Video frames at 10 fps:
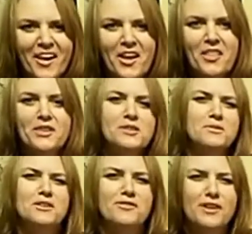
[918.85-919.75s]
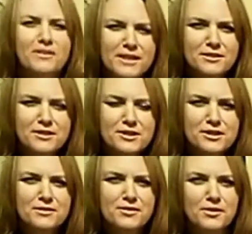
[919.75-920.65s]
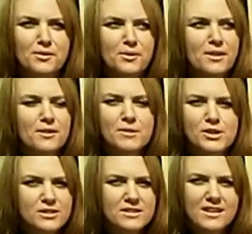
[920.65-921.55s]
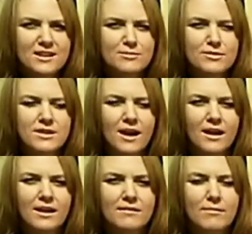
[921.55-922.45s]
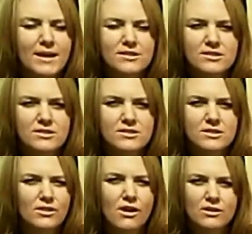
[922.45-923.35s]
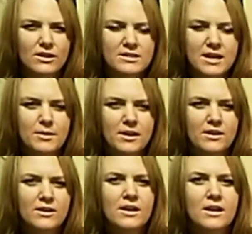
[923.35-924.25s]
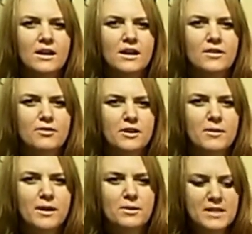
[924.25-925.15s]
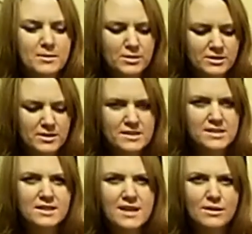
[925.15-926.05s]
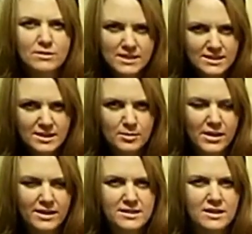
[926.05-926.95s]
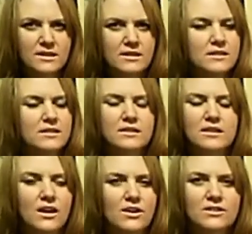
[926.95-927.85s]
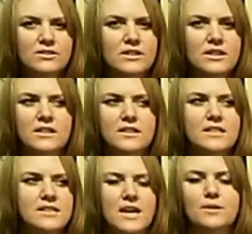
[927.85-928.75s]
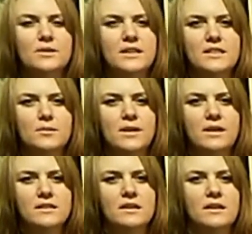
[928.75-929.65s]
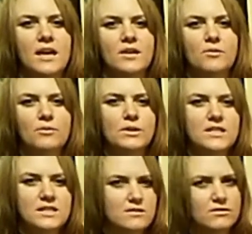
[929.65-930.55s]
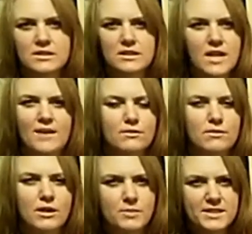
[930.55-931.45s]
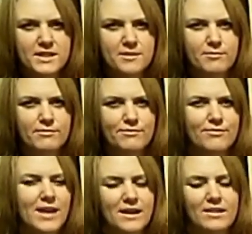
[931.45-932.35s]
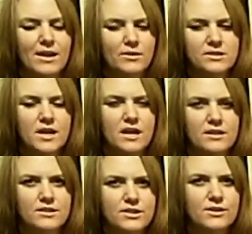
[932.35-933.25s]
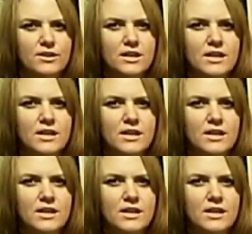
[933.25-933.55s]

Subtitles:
this was a fundraiser shirt for one of the missions teams at Masters a long, long time ago. A friend of mine one time looked at me and said, "Is that really a double XL?" No, it's not really a double XL, and we didn't really have a rugby team. That was kind of the joke.